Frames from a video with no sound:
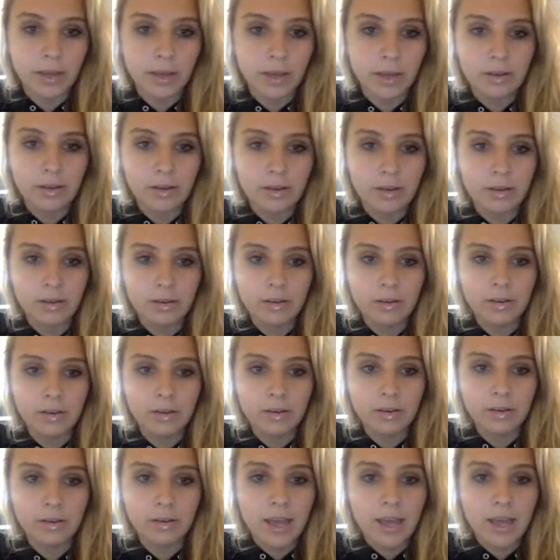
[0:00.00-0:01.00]
code,
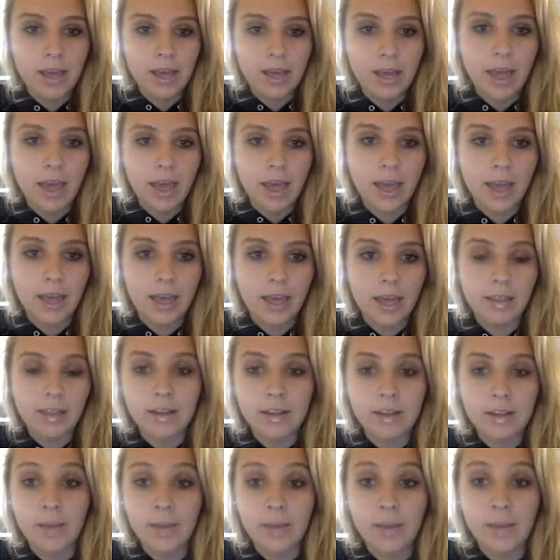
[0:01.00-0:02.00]
and
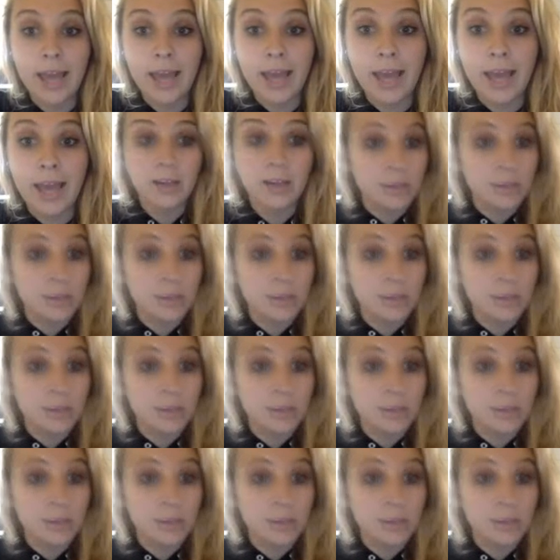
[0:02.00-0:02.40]
there's my ads.